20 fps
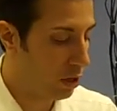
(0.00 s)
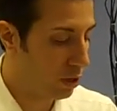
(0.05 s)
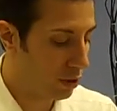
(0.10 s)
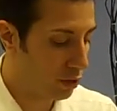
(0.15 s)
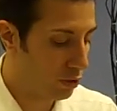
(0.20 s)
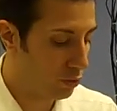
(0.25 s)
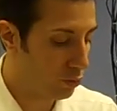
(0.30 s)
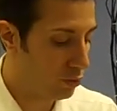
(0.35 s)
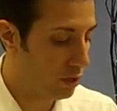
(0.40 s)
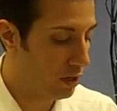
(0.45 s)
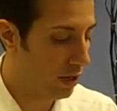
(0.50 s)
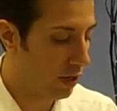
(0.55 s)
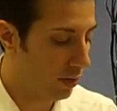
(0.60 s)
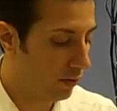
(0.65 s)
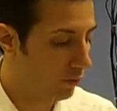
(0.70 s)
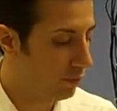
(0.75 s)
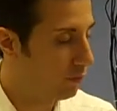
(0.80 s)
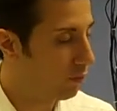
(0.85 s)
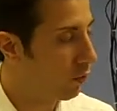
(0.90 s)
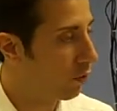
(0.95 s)
3
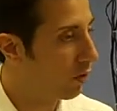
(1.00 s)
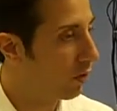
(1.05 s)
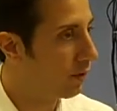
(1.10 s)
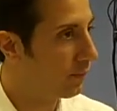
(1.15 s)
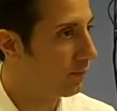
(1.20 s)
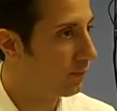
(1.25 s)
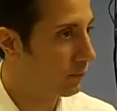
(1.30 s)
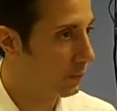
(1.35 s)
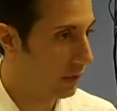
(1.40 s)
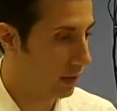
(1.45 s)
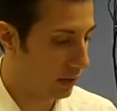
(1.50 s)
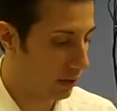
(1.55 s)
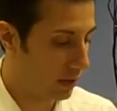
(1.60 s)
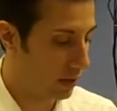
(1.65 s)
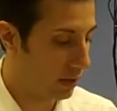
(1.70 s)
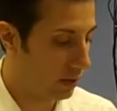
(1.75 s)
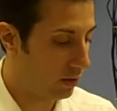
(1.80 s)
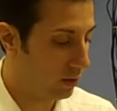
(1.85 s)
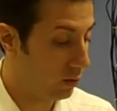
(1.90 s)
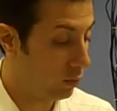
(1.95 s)
out of 4 that
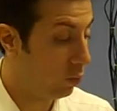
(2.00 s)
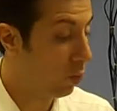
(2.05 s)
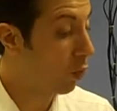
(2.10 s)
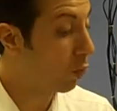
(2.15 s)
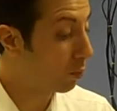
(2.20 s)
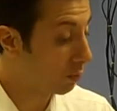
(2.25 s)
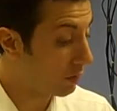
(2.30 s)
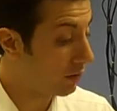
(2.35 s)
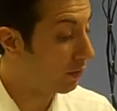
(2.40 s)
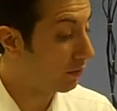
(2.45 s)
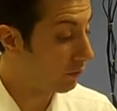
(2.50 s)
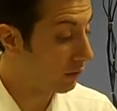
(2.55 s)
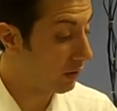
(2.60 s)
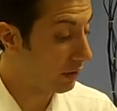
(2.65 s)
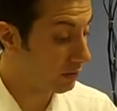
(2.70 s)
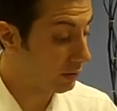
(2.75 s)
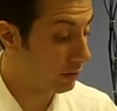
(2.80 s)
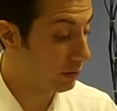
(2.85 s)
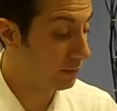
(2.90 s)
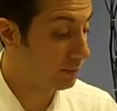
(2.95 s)
they won't be
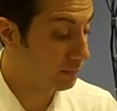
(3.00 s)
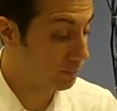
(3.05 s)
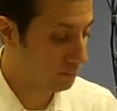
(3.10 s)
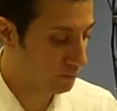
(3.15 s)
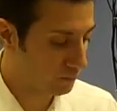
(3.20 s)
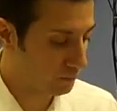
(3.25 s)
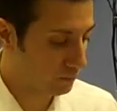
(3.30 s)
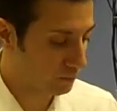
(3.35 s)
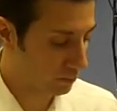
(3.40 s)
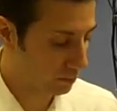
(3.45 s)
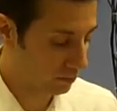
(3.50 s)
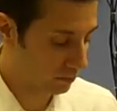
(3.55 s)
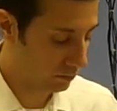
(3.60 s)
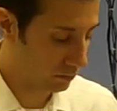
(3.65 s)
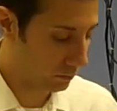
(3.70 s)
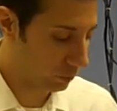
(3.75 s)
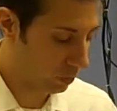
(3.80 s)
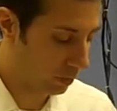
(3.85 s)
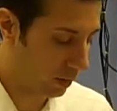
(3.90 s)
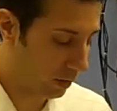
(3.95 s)
affected.
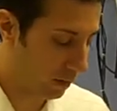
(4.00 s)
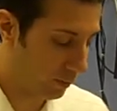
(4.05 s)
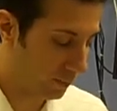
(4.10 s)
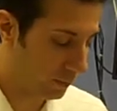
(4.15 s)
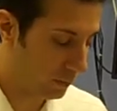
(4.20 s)
Okay?